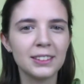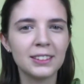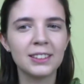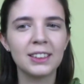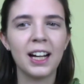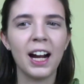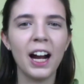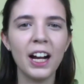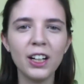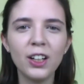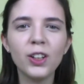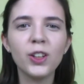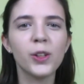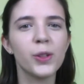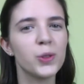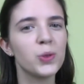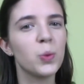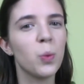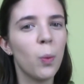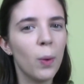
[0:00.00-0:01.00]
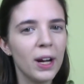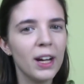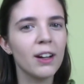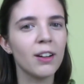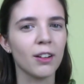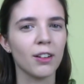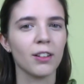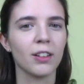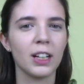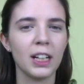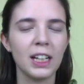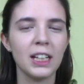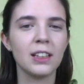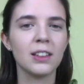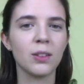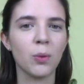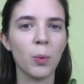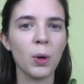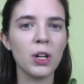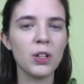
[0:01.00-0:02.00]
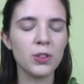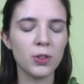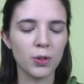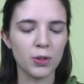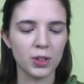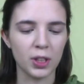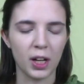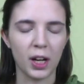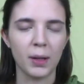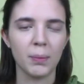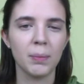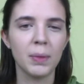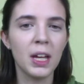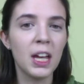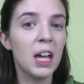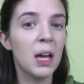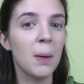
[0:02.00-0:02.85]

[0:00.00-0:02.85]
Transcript: kind of looks weird in the wintertime.